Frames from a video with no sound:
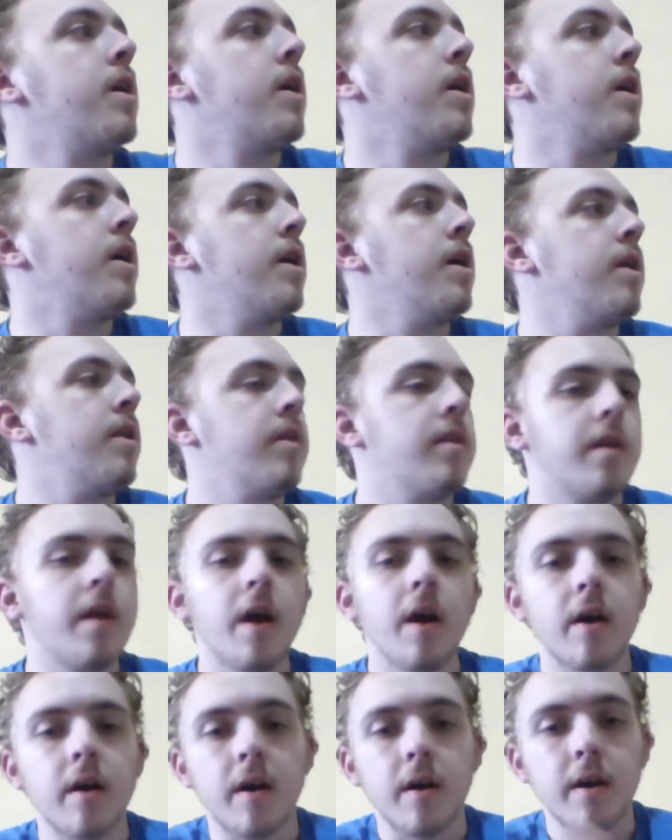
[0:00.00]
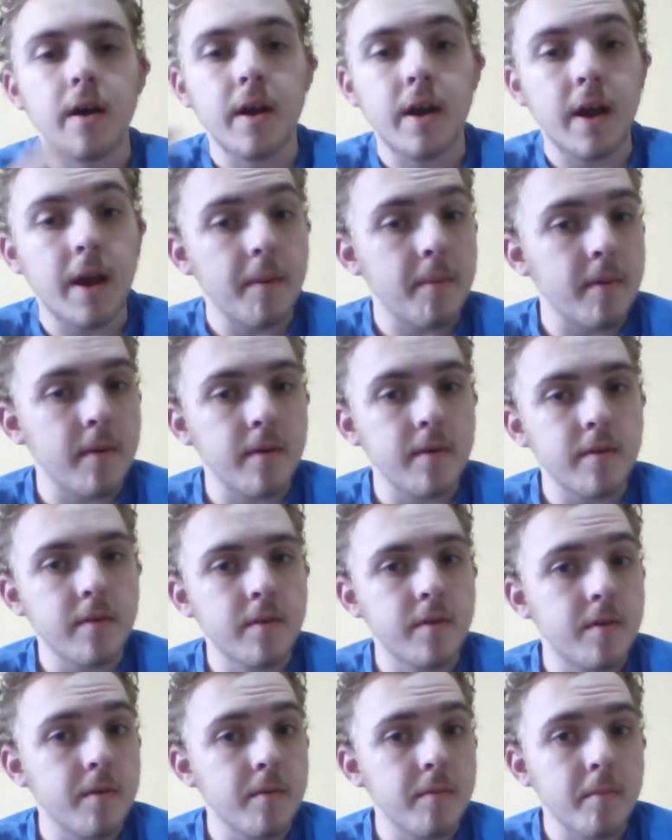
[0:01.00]
And yeah, I'm gonna keep
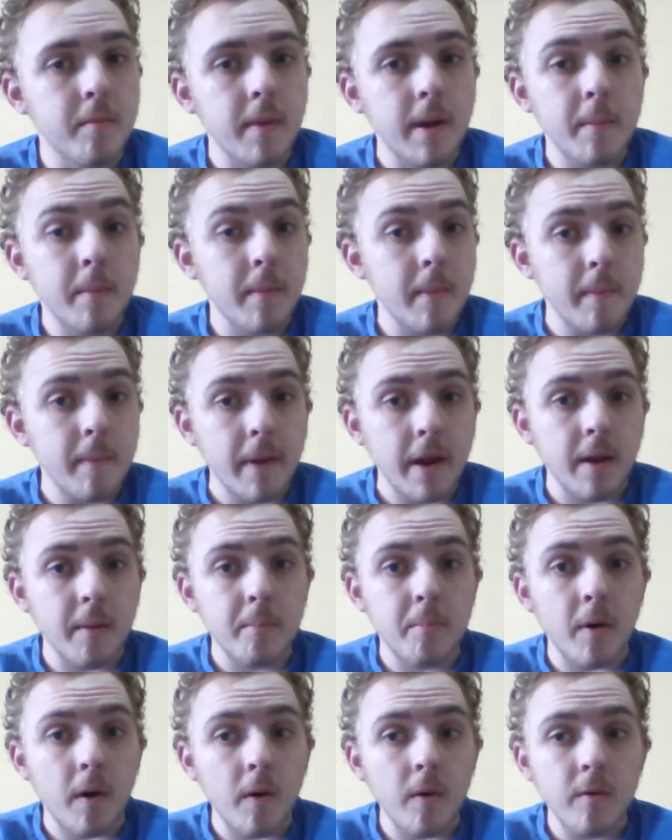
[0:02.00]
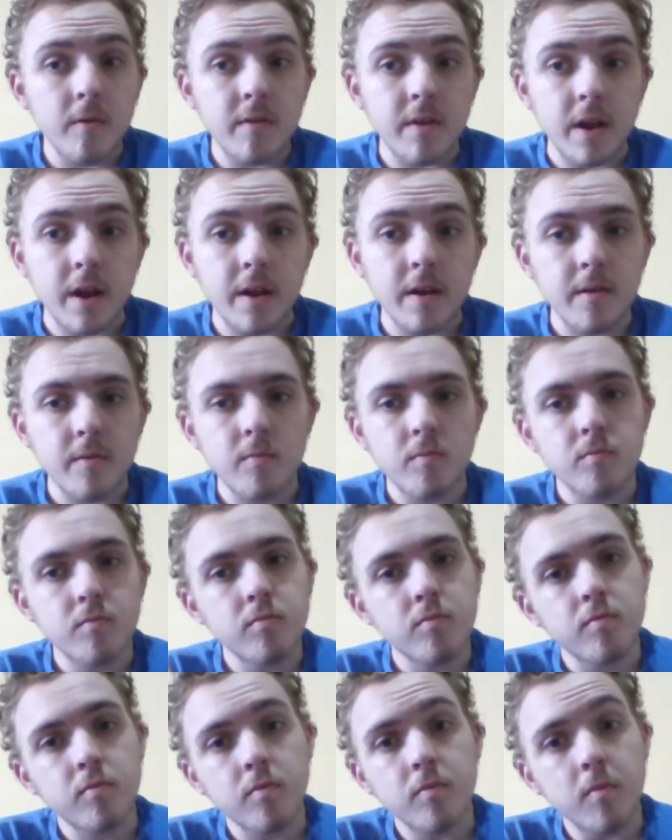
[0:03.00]
on making polls, and
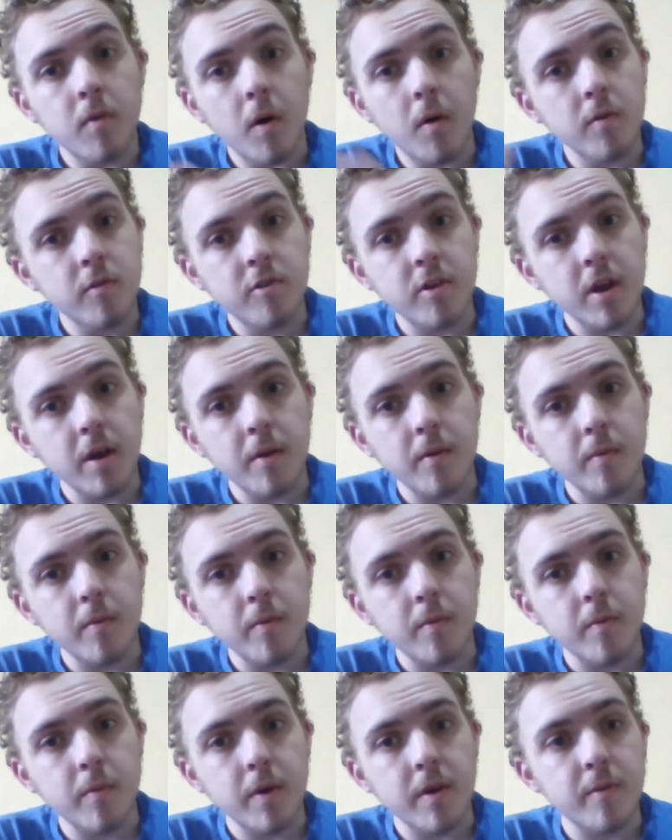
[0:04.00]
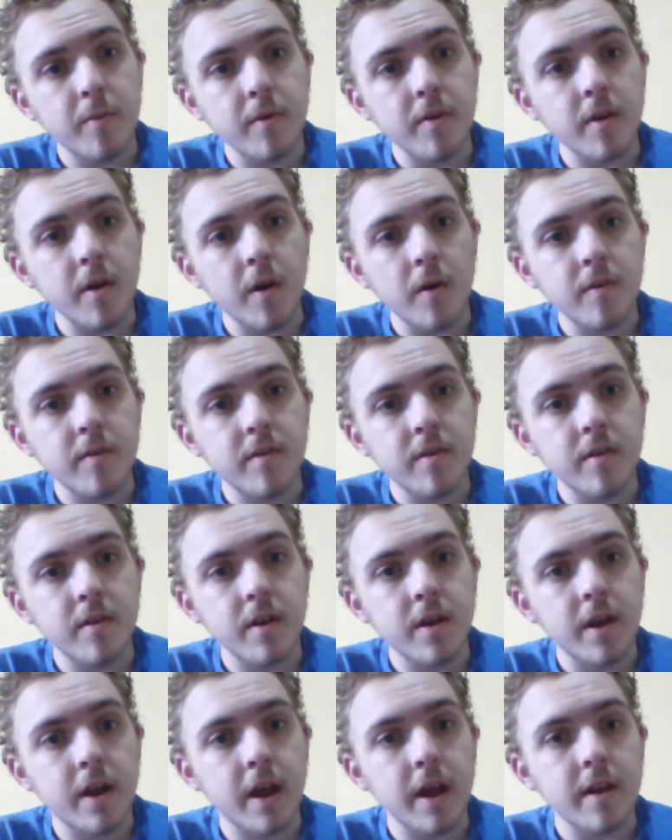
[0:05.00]
I'll see which results
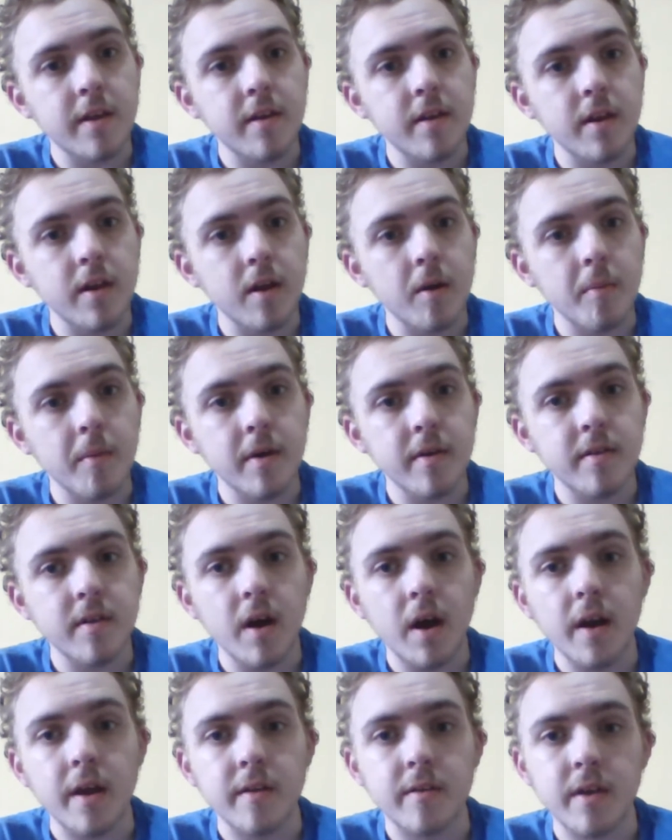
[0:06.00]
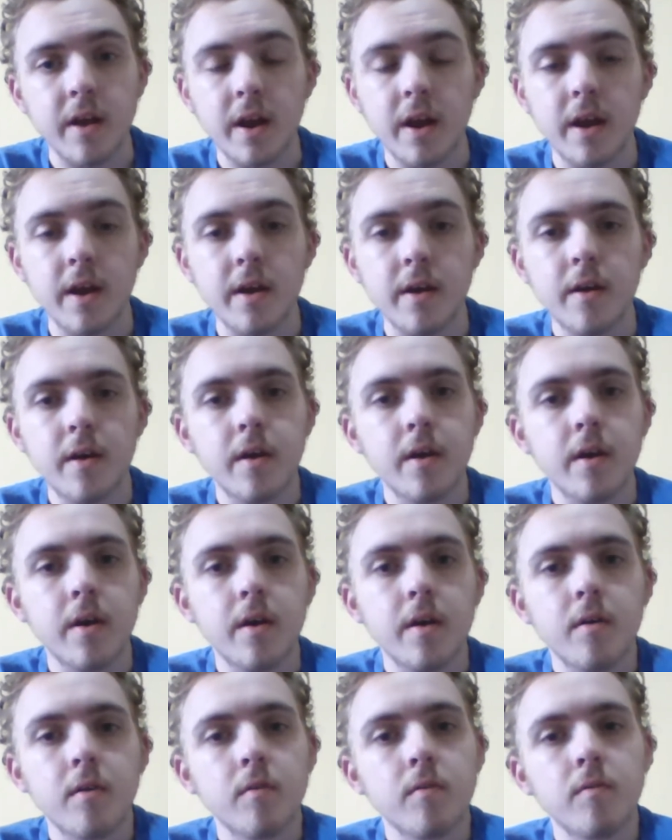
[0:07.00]
gets um, gets the highest. Like,
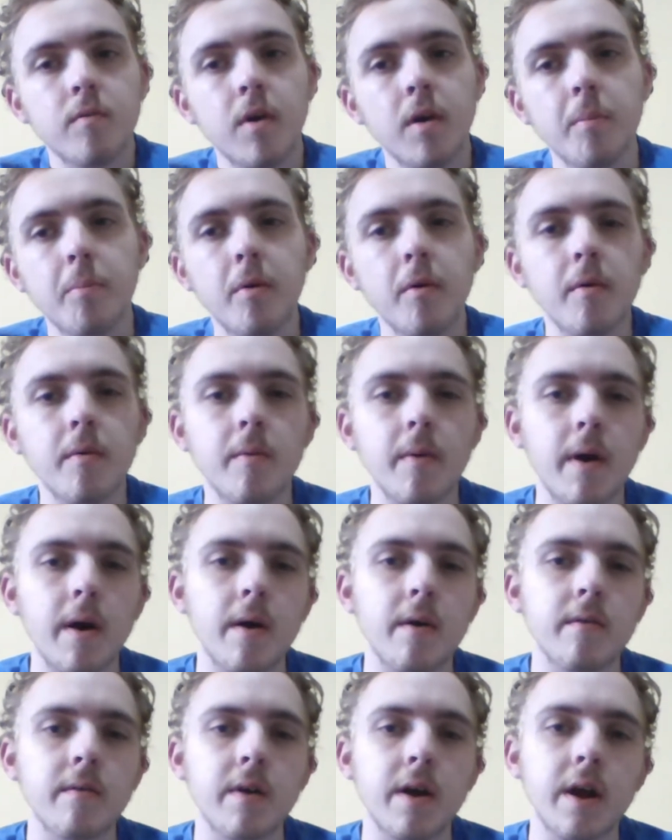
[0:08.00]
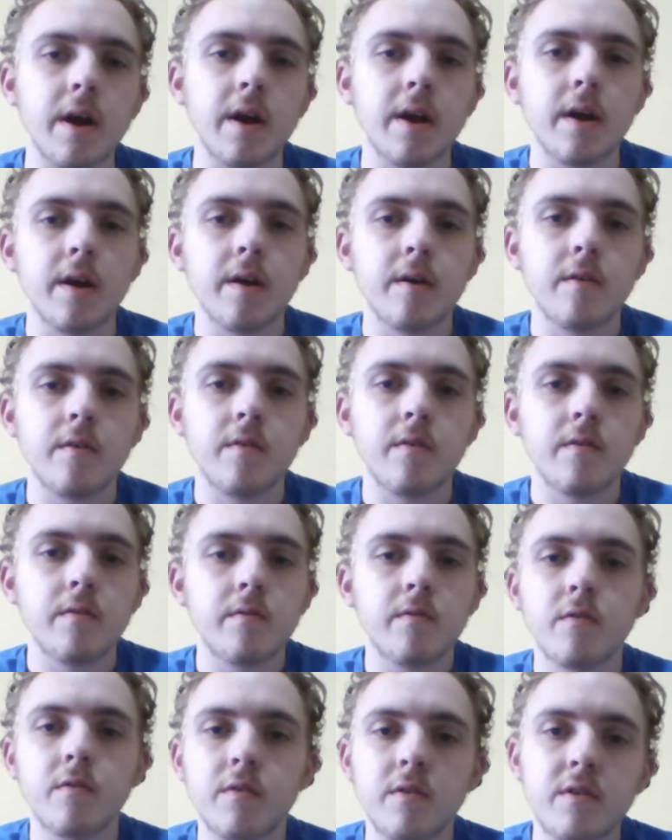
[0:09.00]
like probably around like
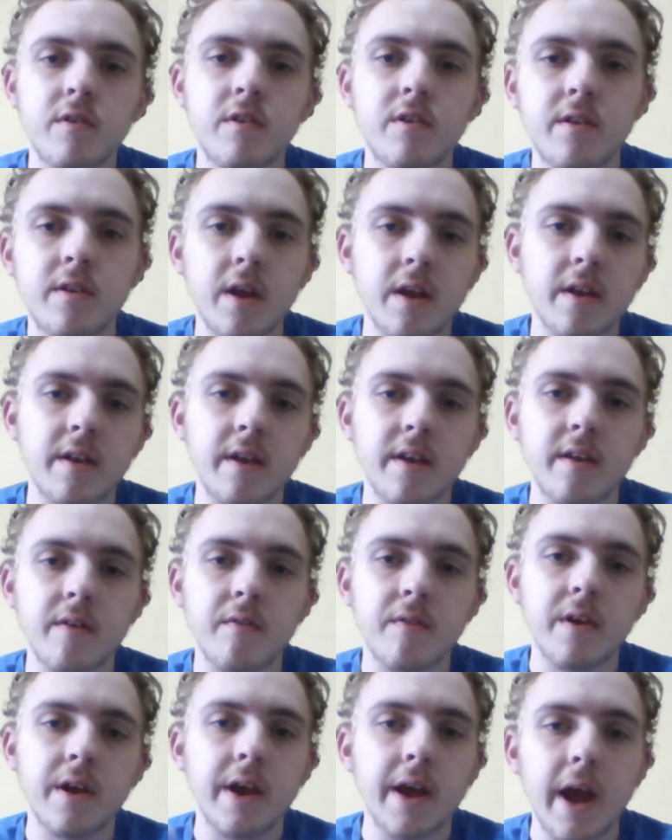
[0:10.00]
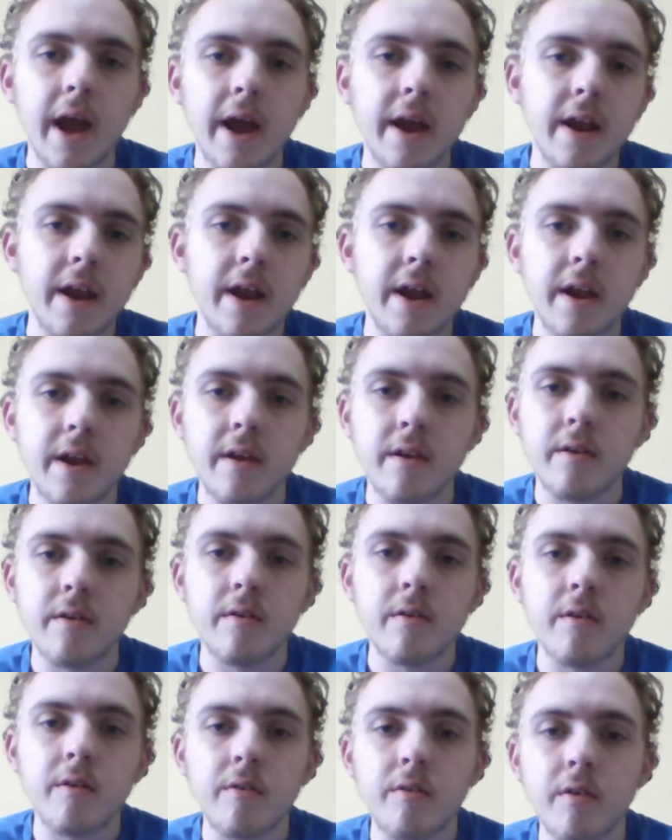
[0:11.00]
60, 70, 80,
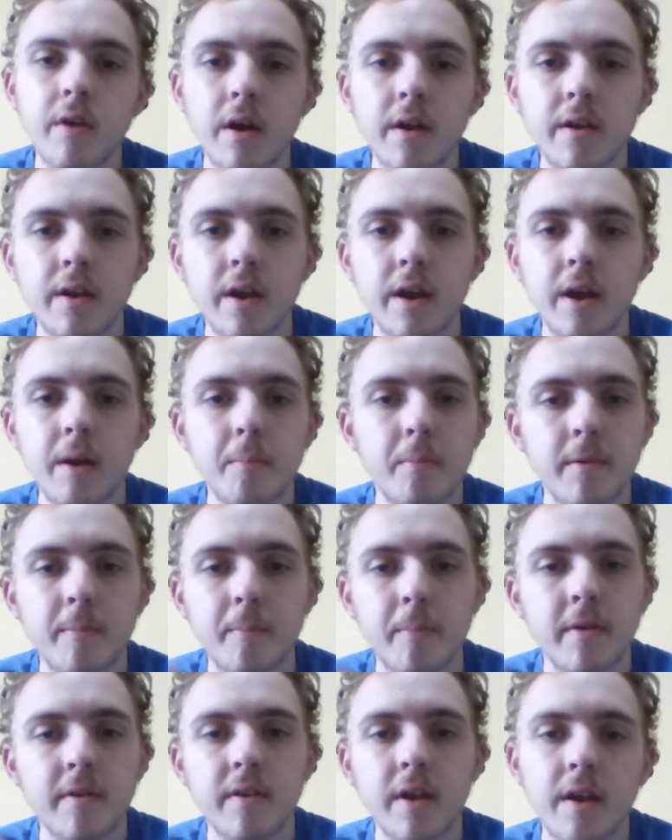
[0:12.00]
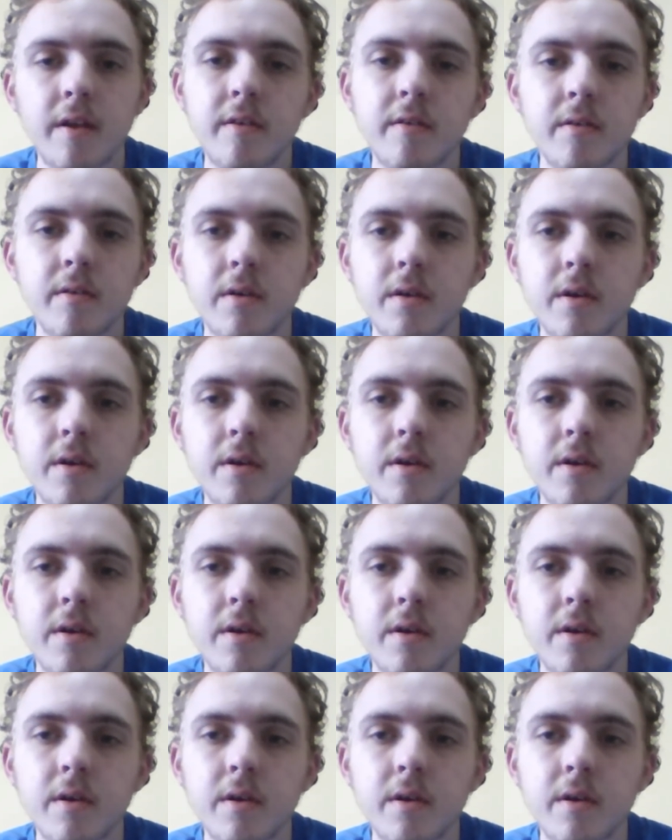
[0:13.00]
90 percent.